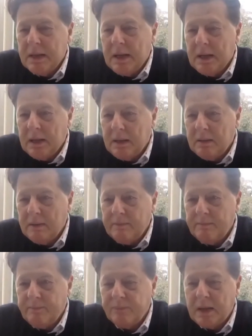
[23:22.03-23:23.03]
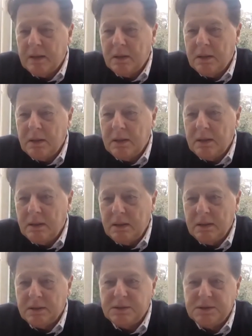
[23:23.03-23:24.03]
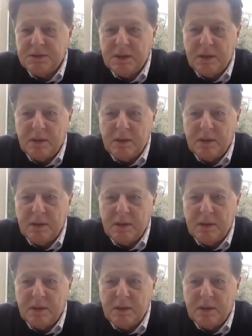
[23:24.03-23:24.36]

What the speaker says: Um, it's